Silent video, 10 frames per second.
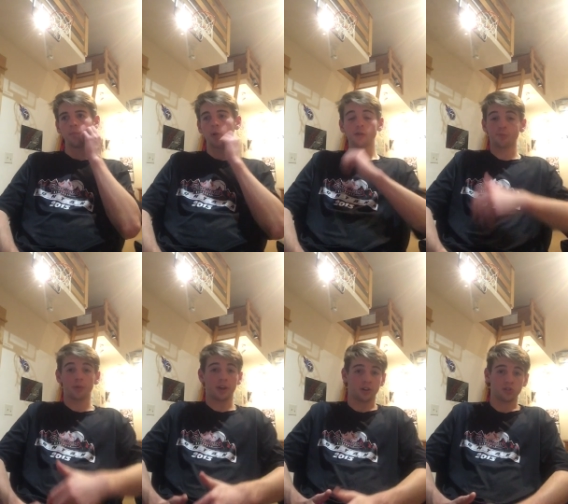most
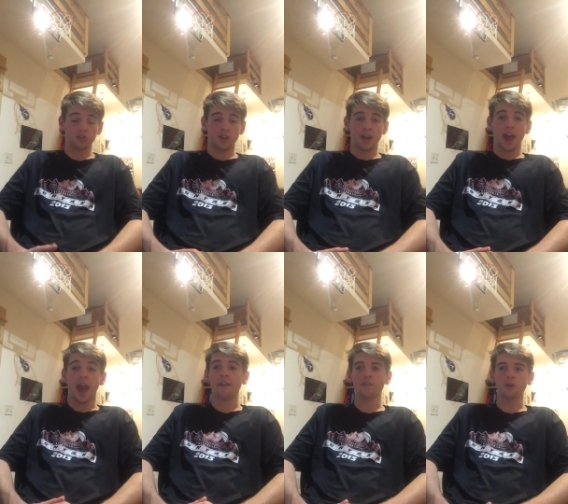players
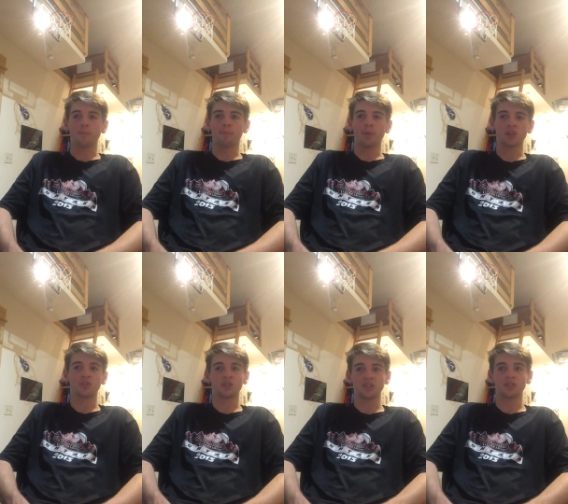have their
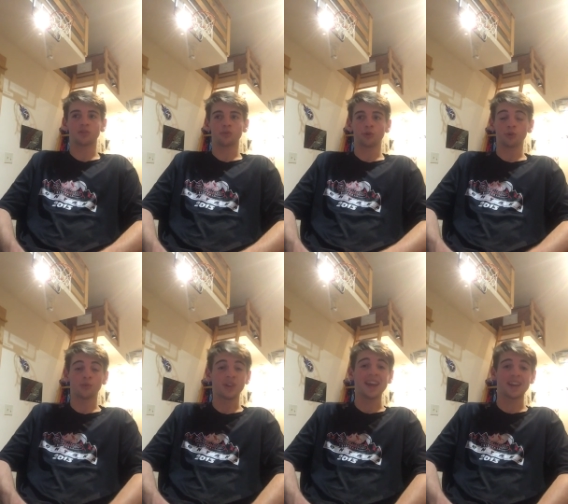best season to
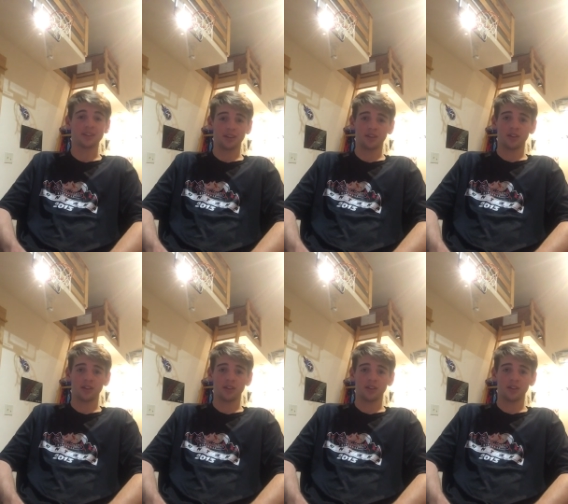date